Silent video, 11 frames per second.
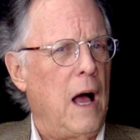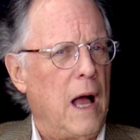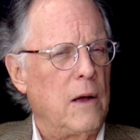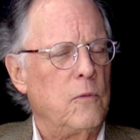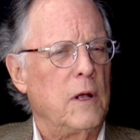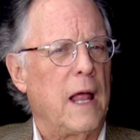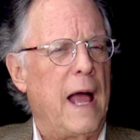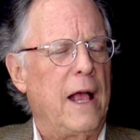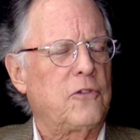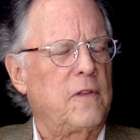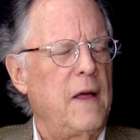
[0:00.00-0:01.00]
I will
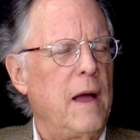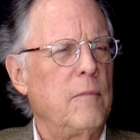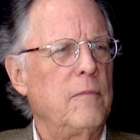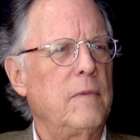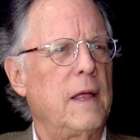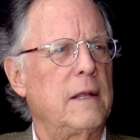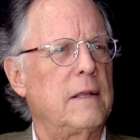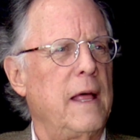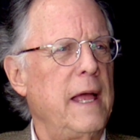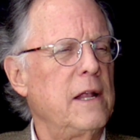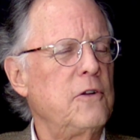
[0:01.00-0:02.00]
ask them that
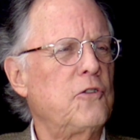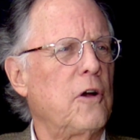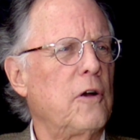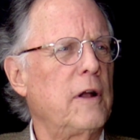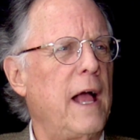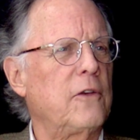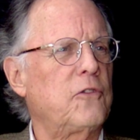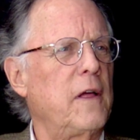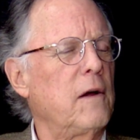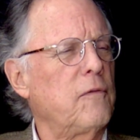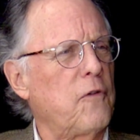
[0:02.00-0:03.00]
they in turn ask
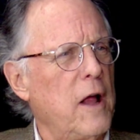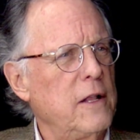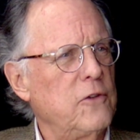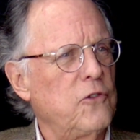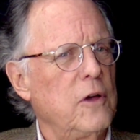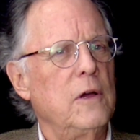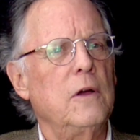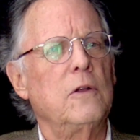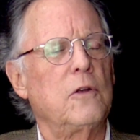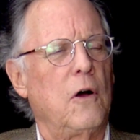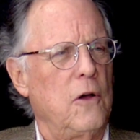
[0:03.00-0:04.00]
their friends
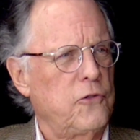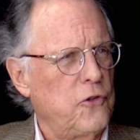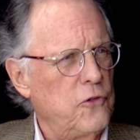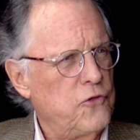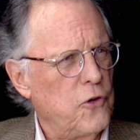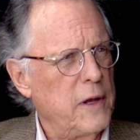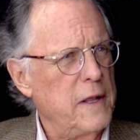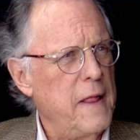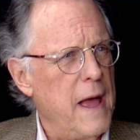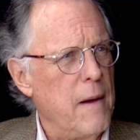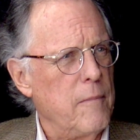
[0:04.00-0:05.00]
to also
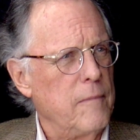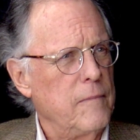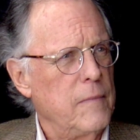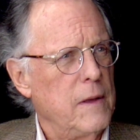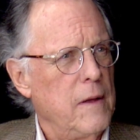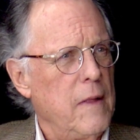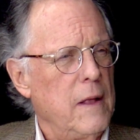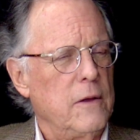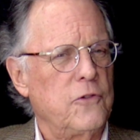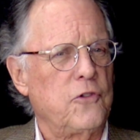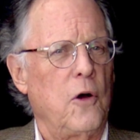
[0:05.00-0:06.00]
join them. Mm-hmm.
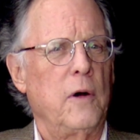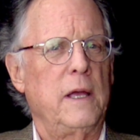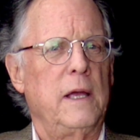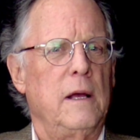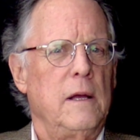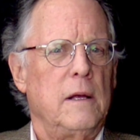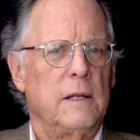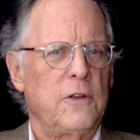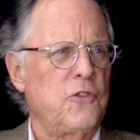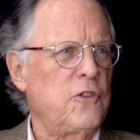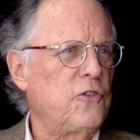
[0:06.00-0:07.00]
So
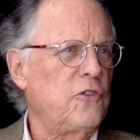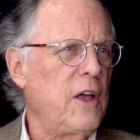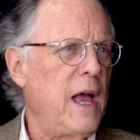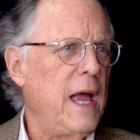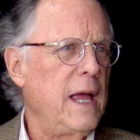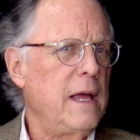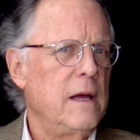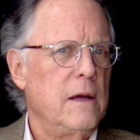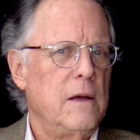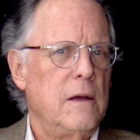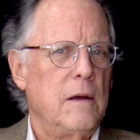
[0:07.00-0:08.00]
let's just say,
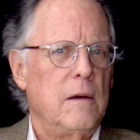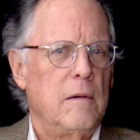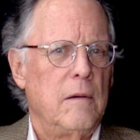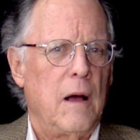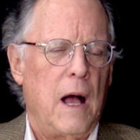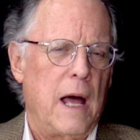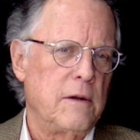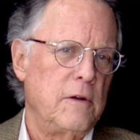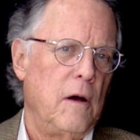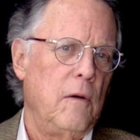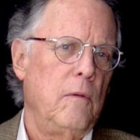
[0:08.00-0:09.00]
I
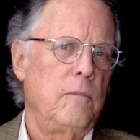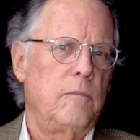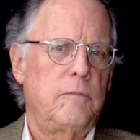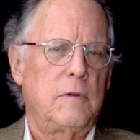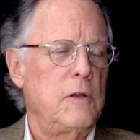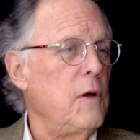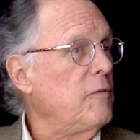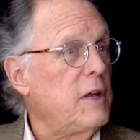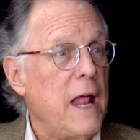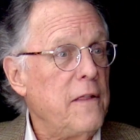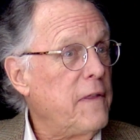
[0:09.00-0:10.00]
don't know, you
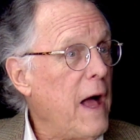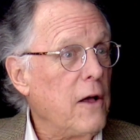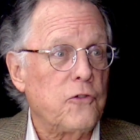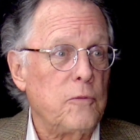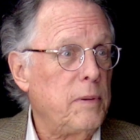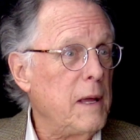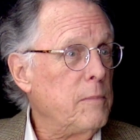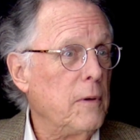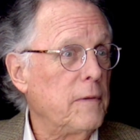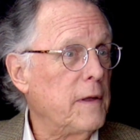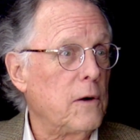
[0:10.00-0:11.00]
have 10,000
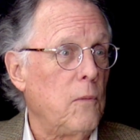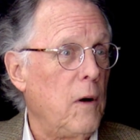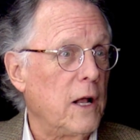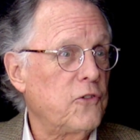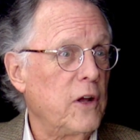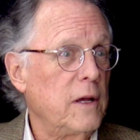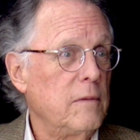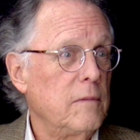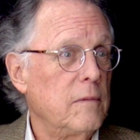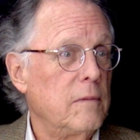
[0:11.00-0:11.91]
people that are watching.